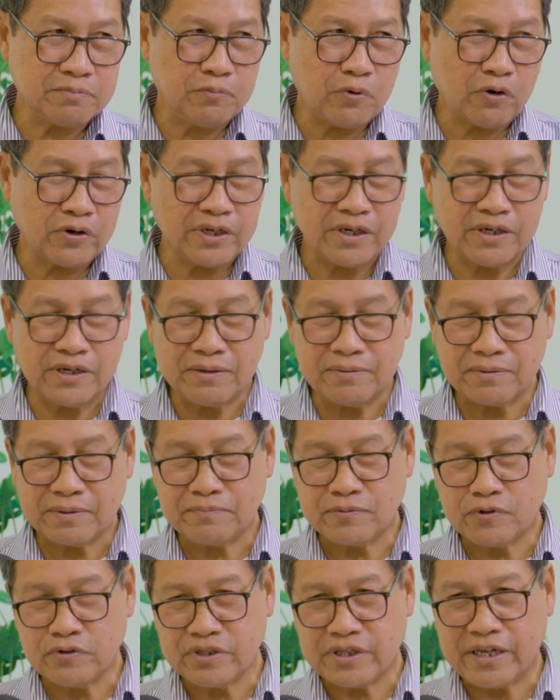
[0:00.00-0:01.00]
brought in a
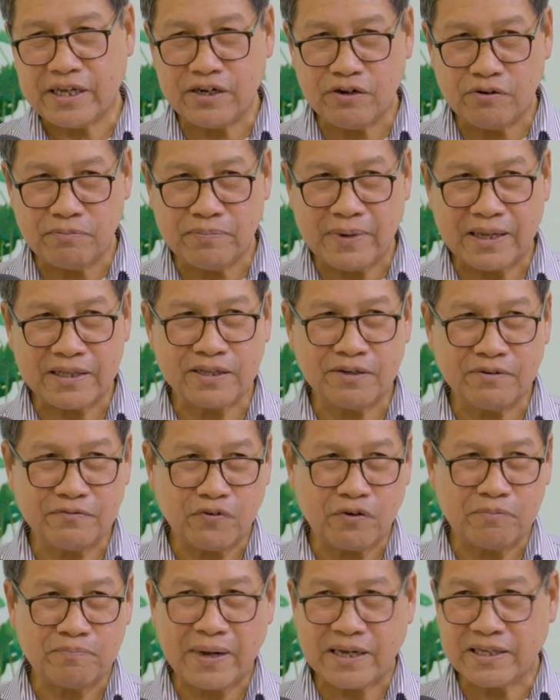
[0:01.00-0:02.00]
container of butter
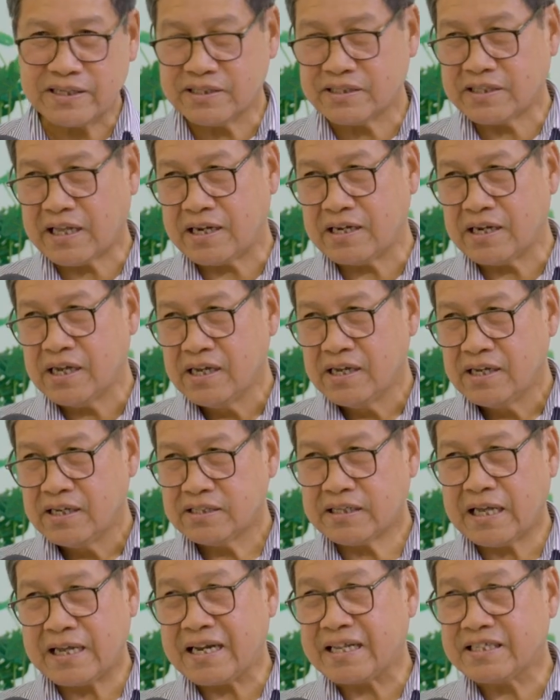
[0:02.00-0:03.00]
from Pakistan.
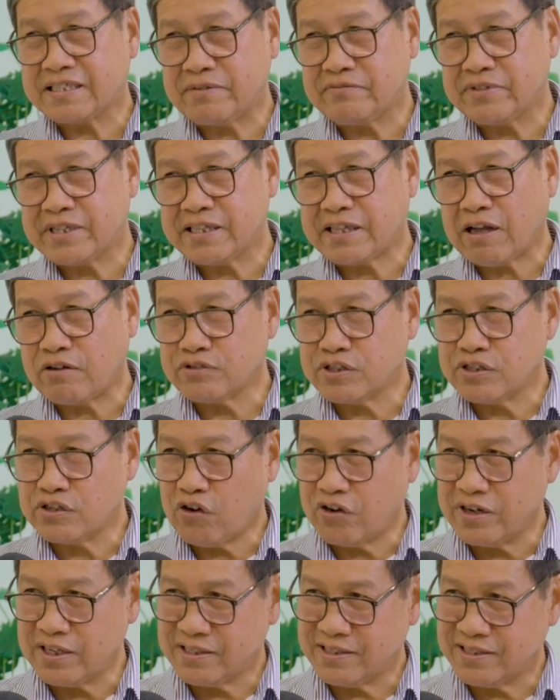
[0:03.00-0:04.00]
It's
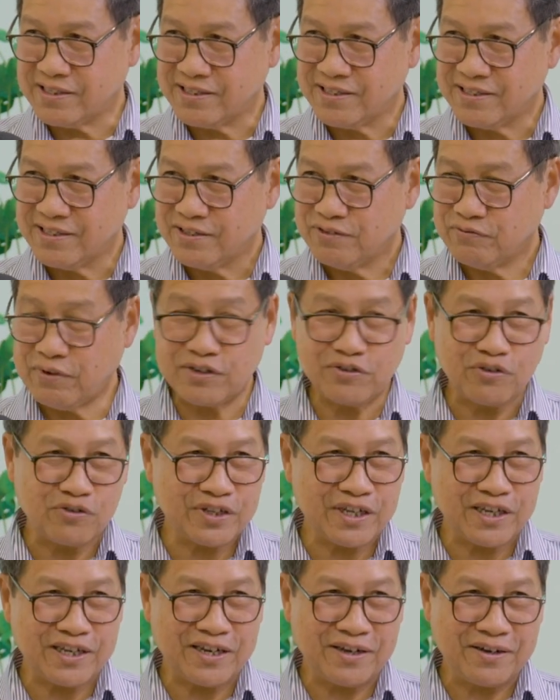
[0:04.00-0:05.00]
$170,000, one
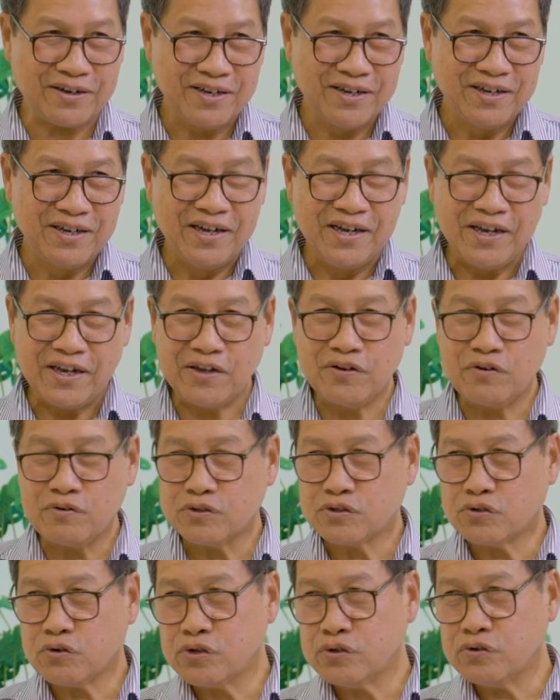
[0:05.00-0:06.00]
container.
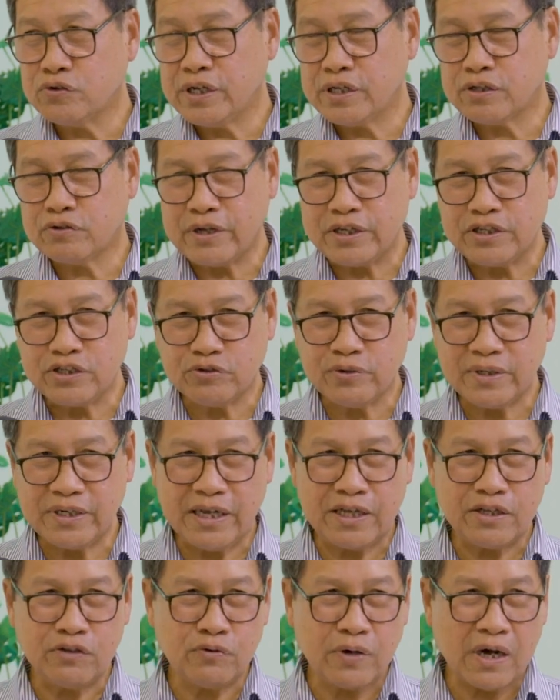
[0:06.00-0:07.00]
So you need to ensure
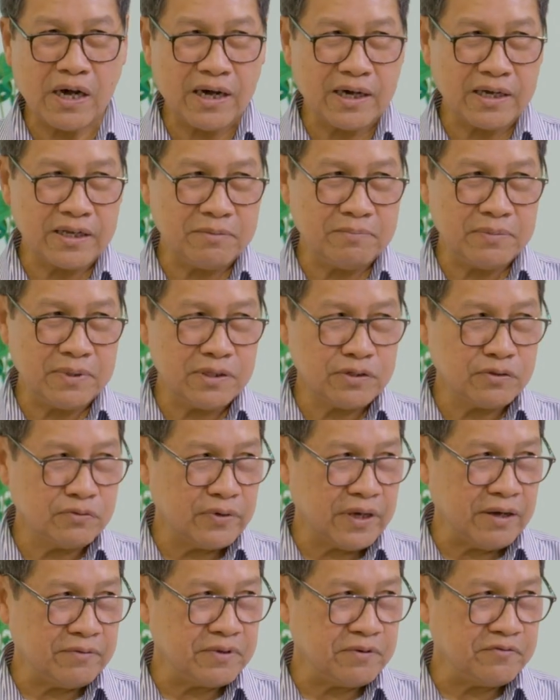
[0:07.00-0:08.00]
that you are able to
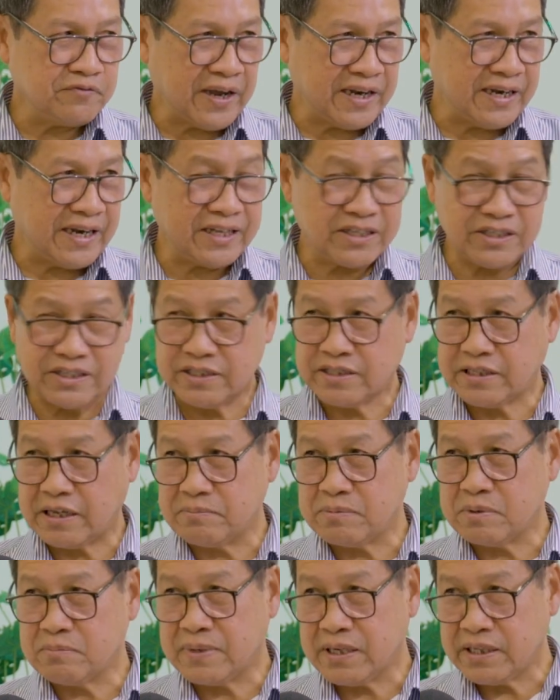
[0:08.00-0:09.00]
have the finance
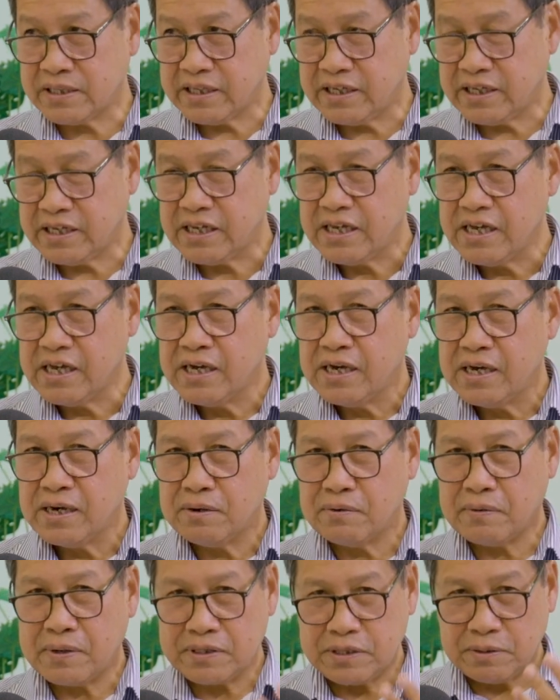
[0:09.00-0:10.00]
capability,
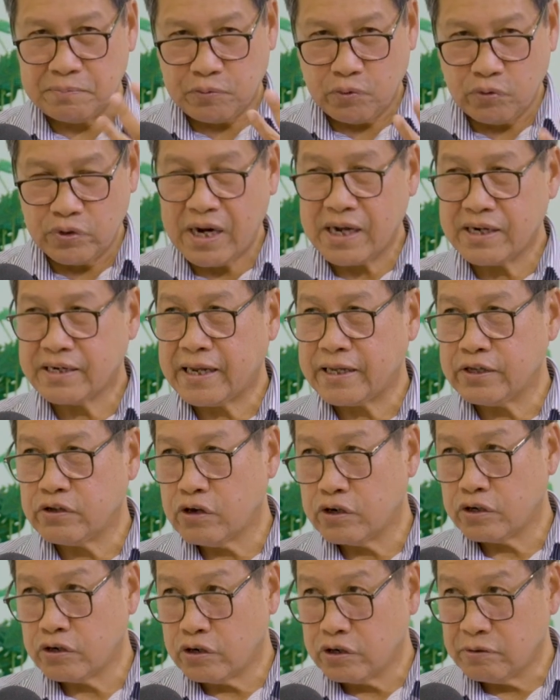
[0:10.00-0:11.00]
or the product that you
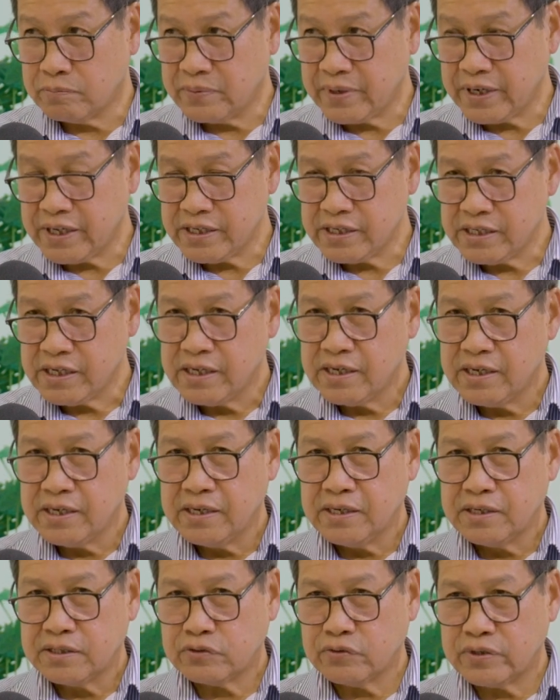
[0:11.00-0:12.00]
are going to bring,
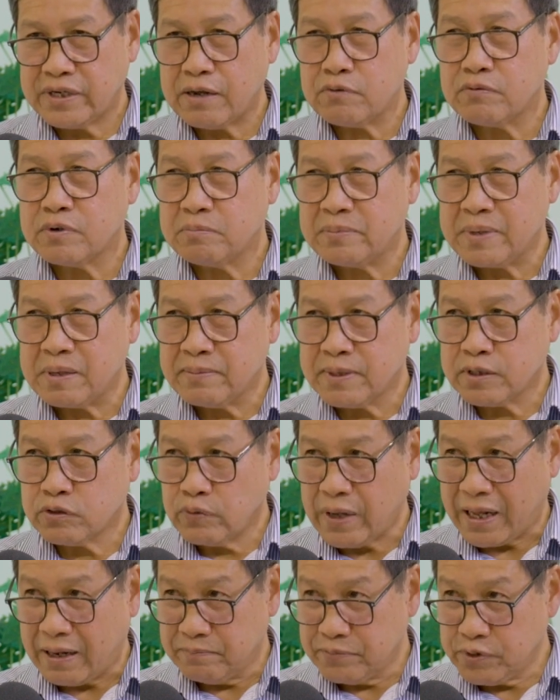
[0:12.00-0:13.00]
so that will be able to
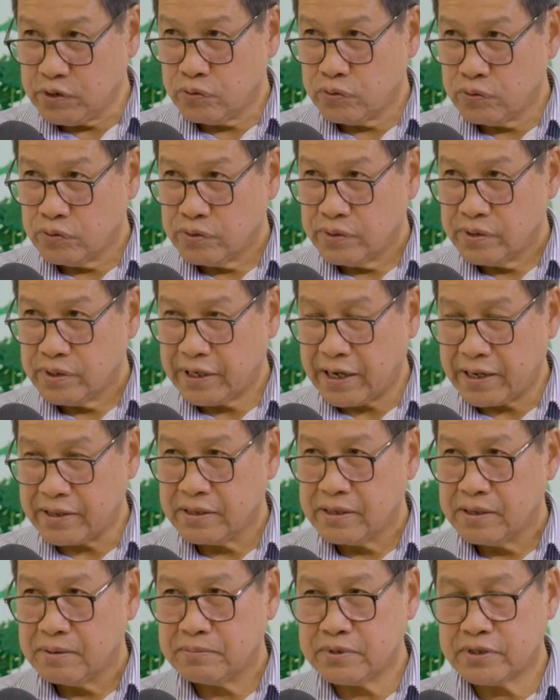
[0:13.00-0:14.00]
help you, right?
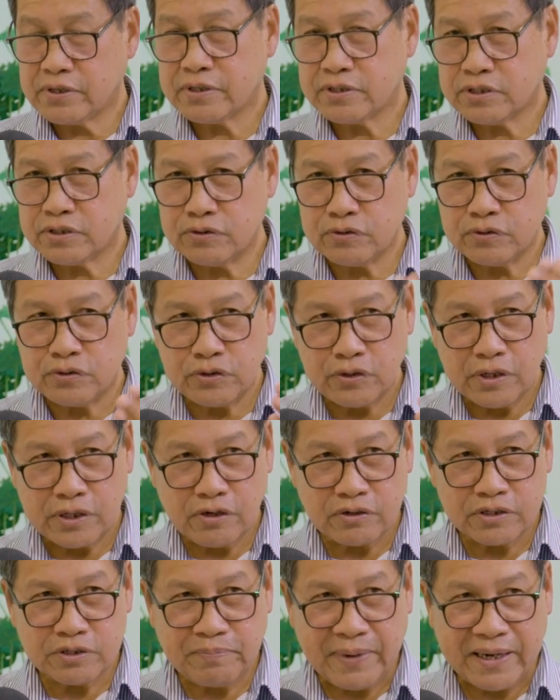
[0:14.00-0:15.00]
Because you are
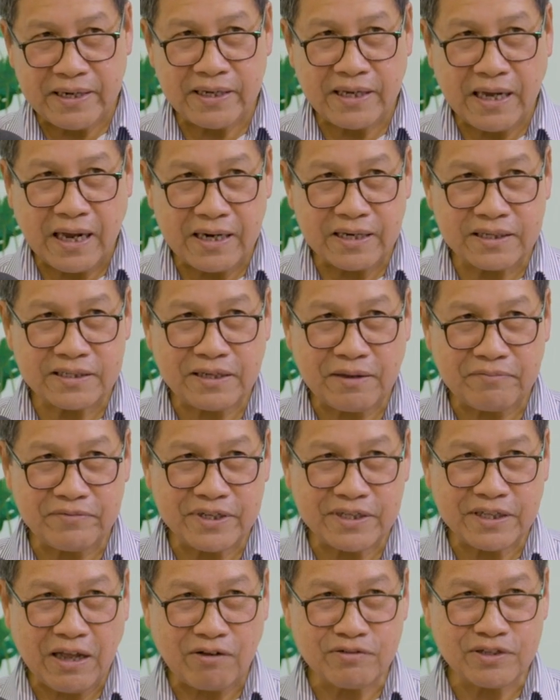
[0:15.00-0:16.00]
not spending
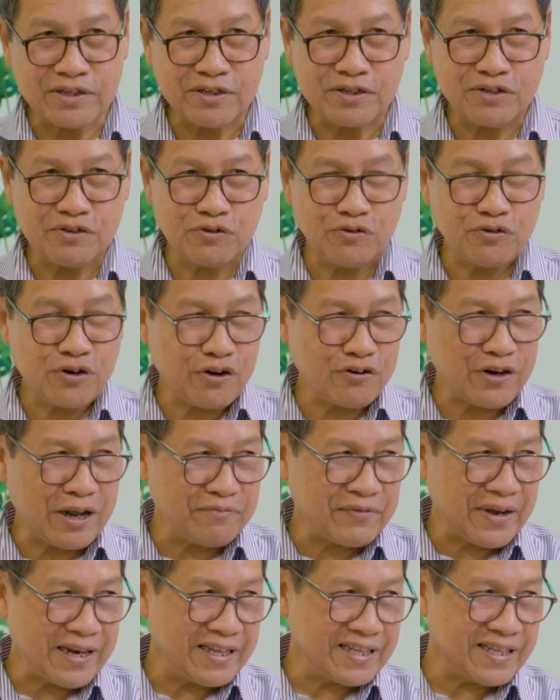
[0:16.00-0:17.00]
$170,000, you do not
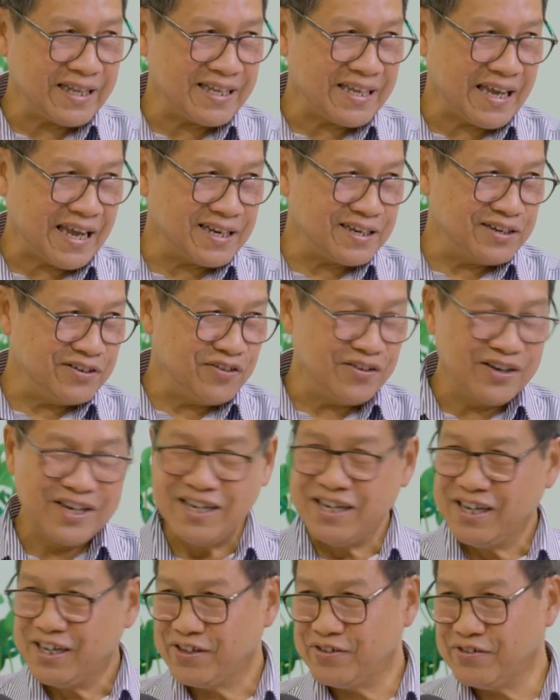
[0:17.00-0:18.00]
have anything yet,
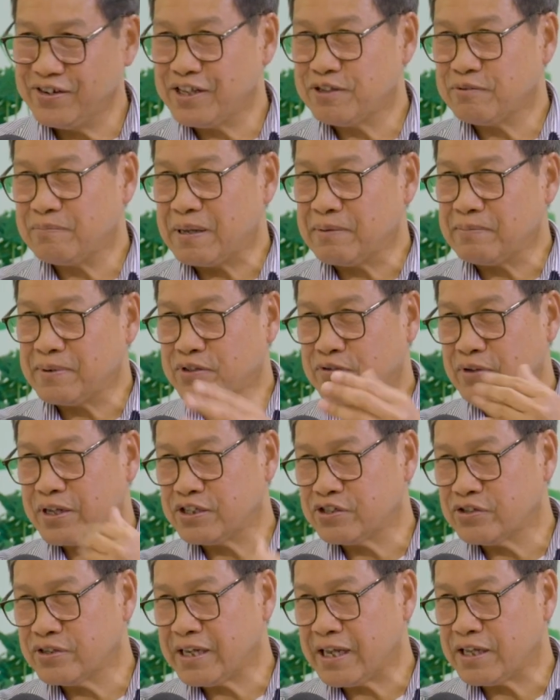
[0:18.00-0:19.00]
You need to be able to
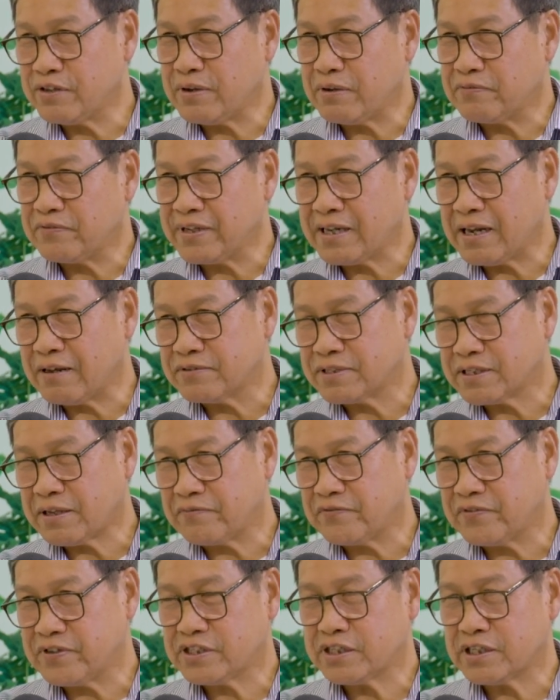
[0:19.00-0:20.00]
ensure that you have enough
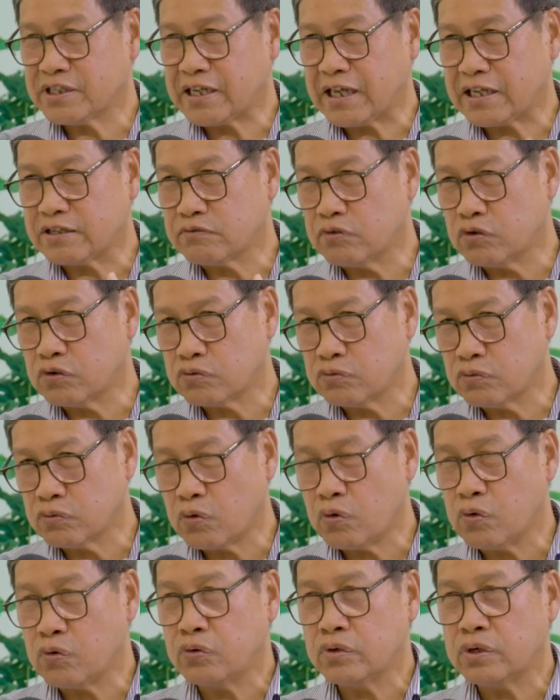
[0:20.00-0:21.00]
sufficient cash flow to
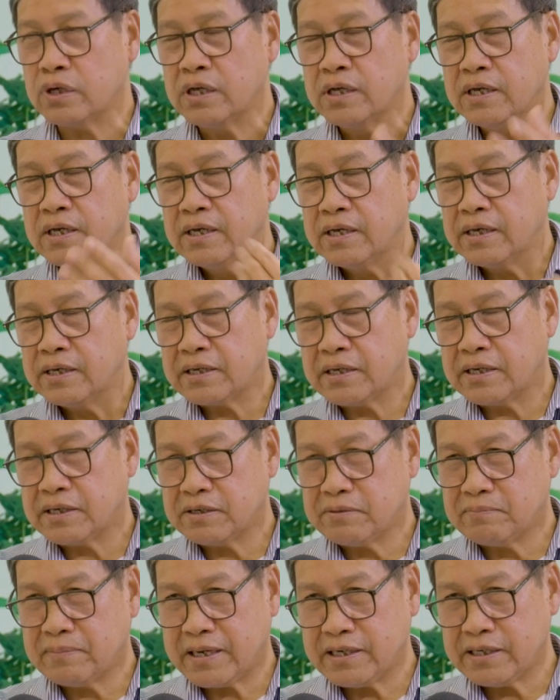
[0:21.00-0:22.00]
roll
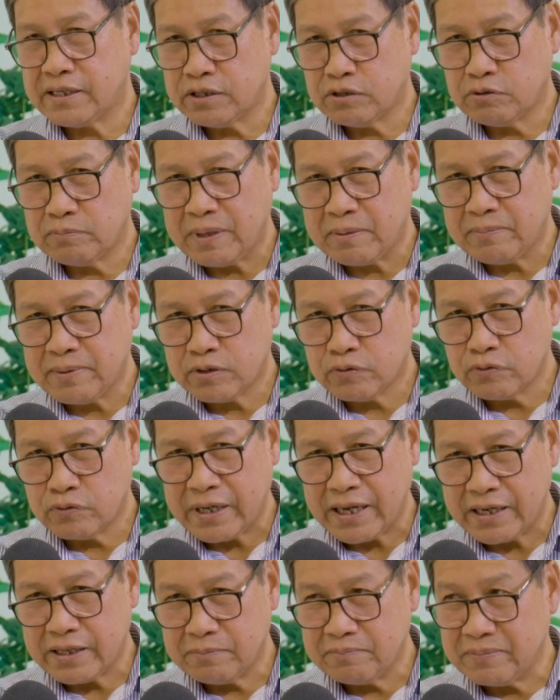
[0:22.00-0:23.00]
the money, to be able to
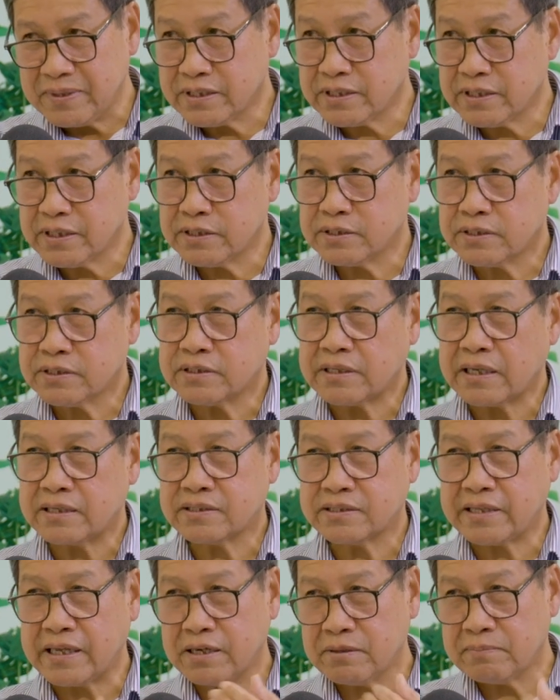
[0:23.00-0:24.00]
get the business
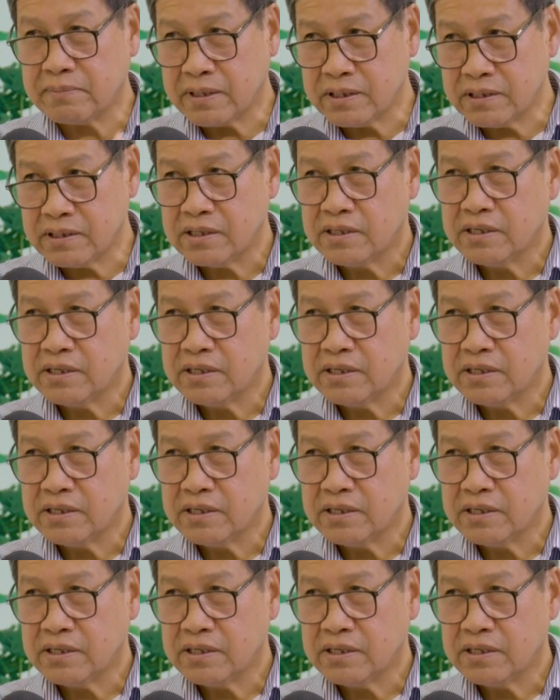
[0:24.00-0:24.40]
sustainable,